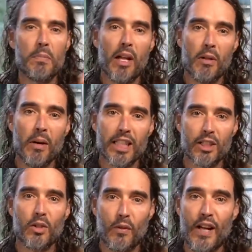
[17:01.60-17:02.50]
by the way, is the
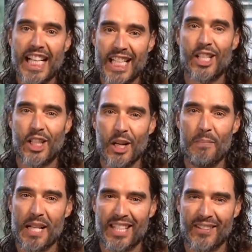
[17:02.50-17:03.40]
sort of thing you should
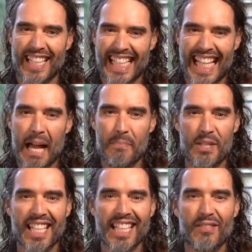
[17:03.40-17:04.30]
be doing in labs,
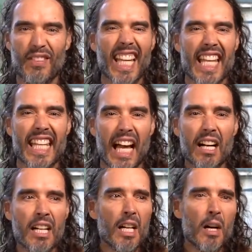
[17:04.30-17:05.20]
isn't it? You forget that.
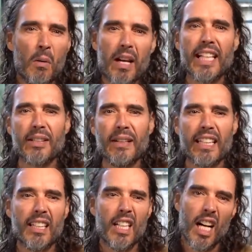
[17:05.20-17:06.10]
What are they
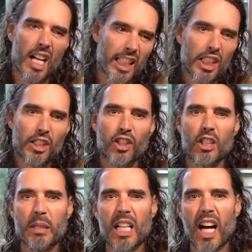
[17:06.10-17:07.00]
doing? Oh, they're just
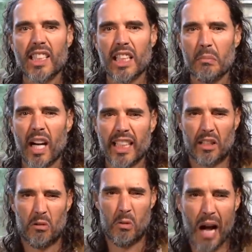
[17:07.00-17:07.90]
humanizing mice.
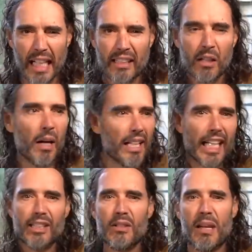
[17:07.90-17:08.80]
What? Why don't they
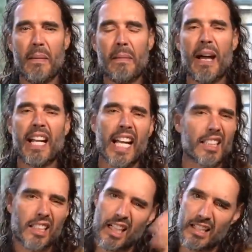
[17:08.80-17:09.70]
do something about
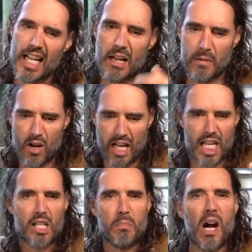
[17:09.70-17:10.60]
cancer? No, we've got to get
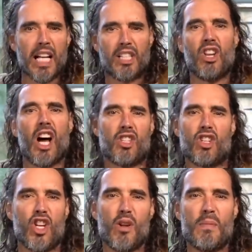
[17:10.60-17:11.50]
these mice nice and
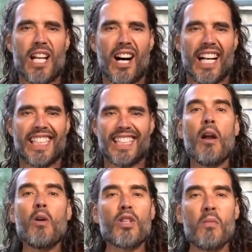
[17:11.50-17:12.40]
humanized. And
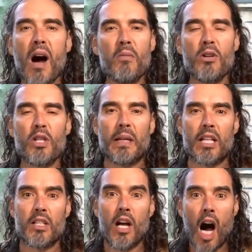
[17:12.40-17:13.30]
also, why would you?
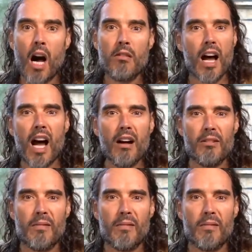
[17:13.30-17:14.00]
Because, oh no,